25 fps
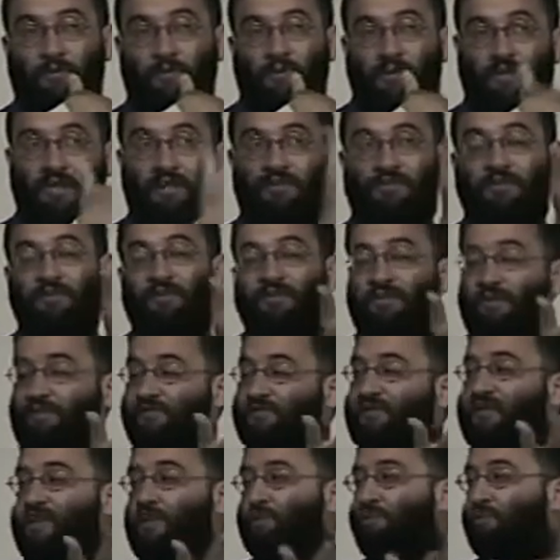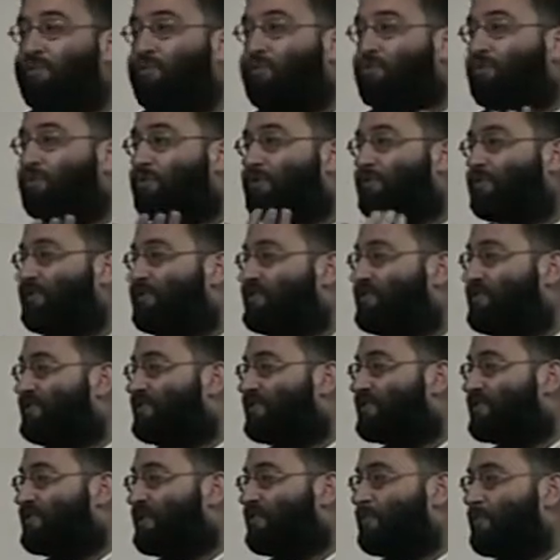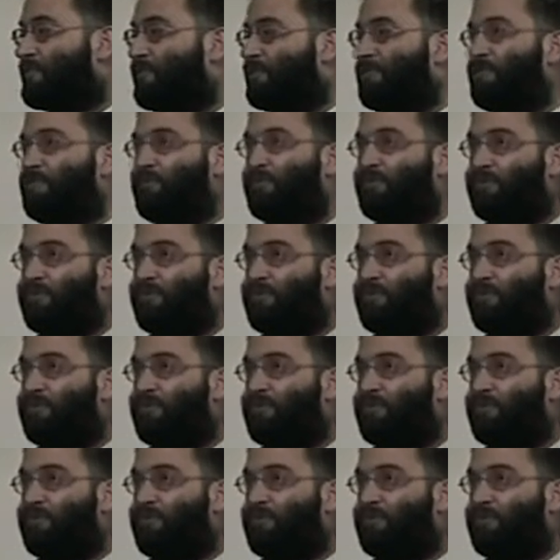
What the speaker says: glittering of Singapore is inescapable.